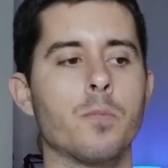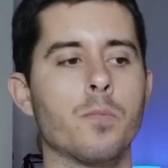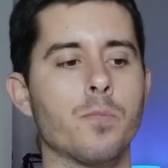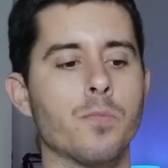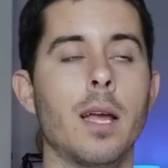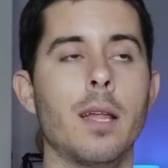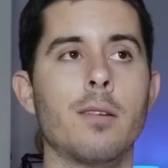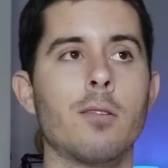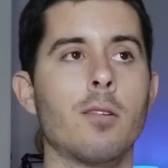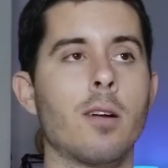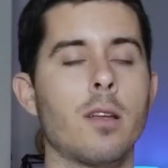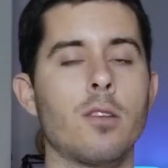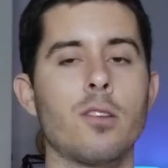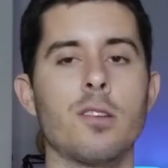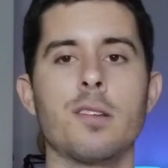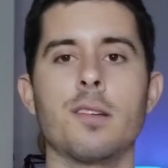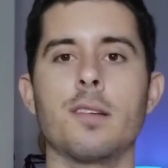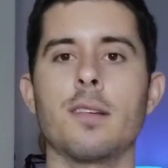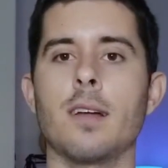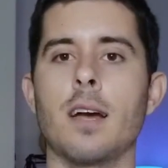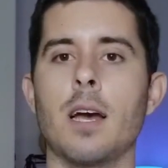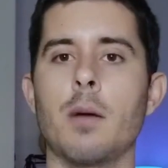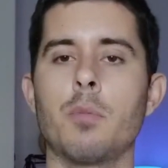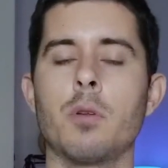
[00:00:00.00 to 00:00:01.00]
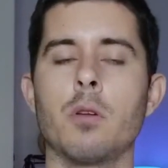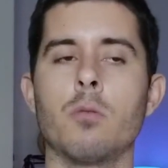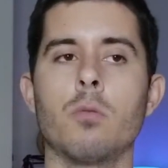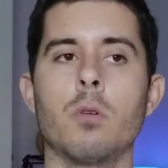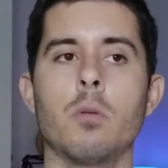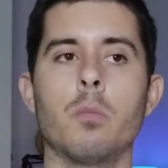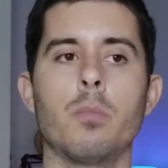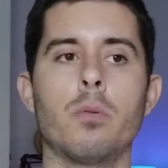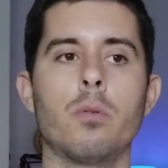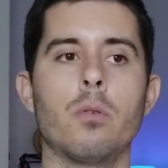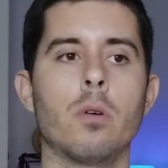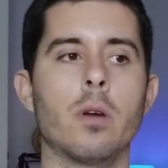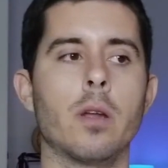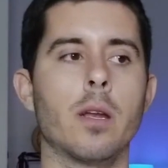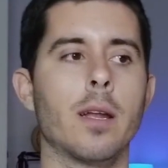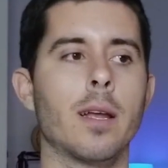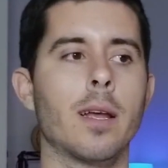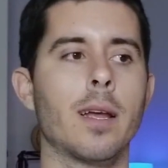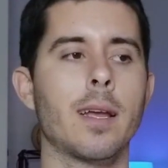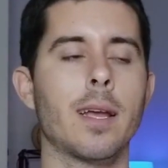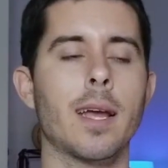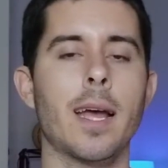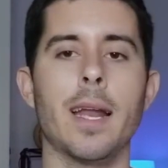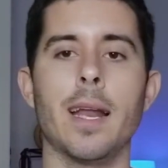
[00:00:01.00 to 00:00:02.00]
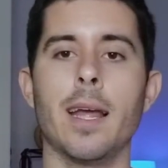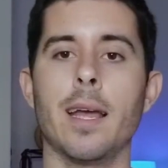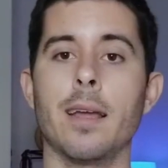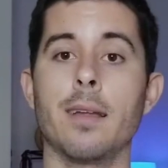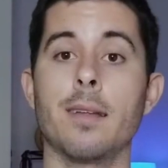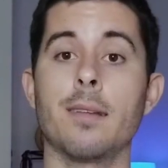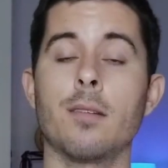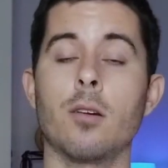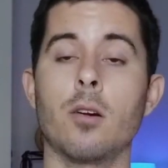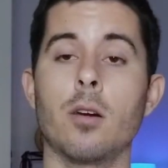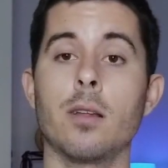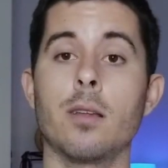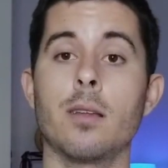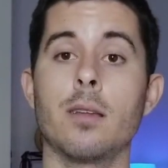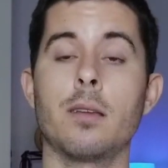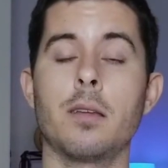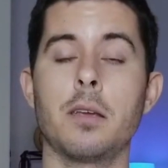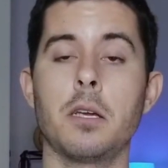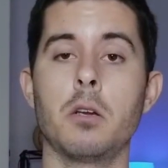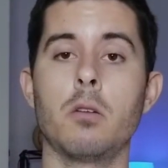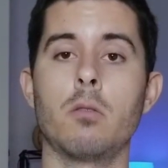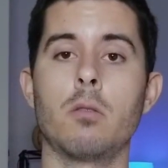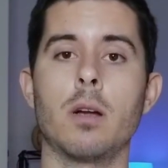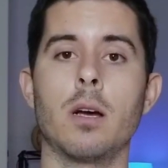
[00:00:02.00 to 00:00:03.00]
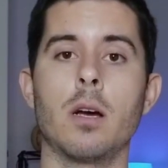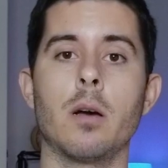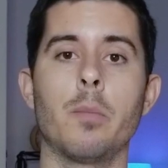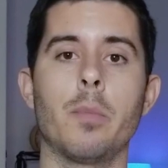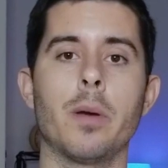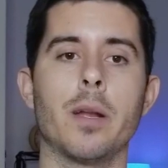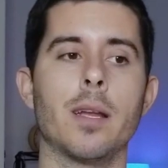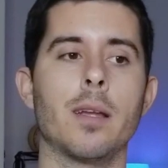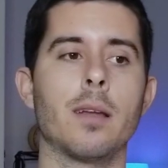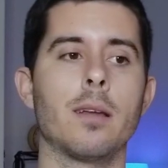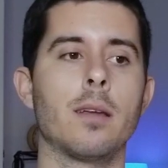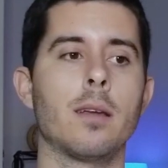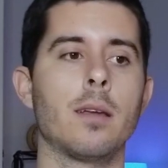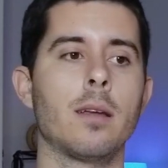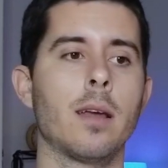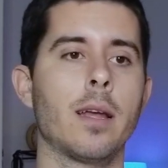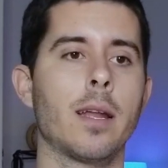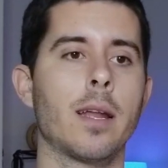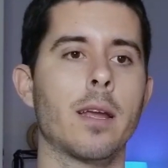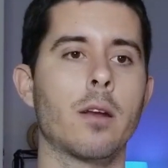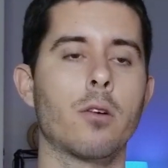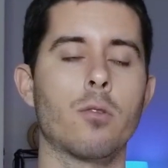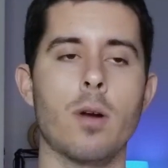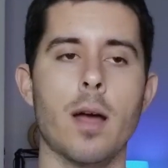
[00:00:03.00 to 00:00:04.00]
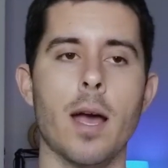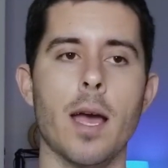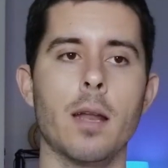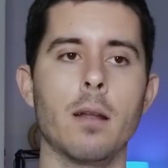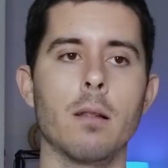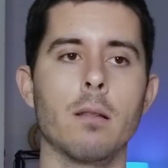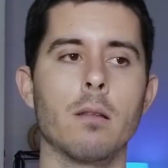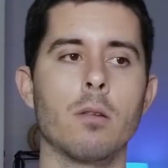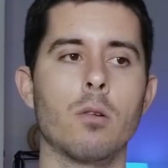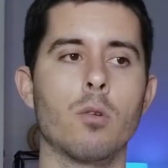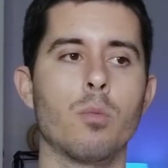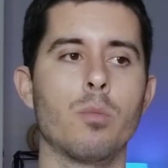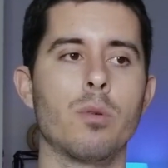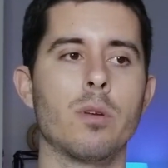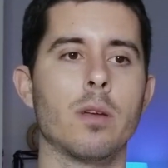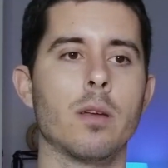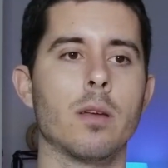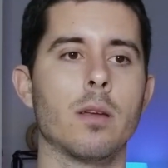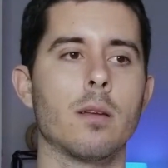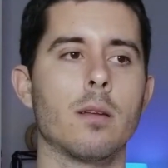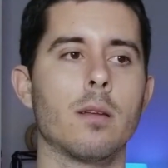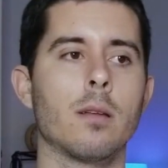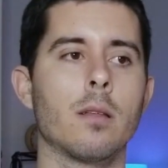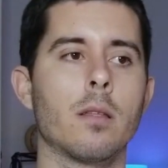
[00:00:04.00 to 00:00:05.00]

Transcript: And so I just stopped at one point and I started to tear up and I cried a little bit,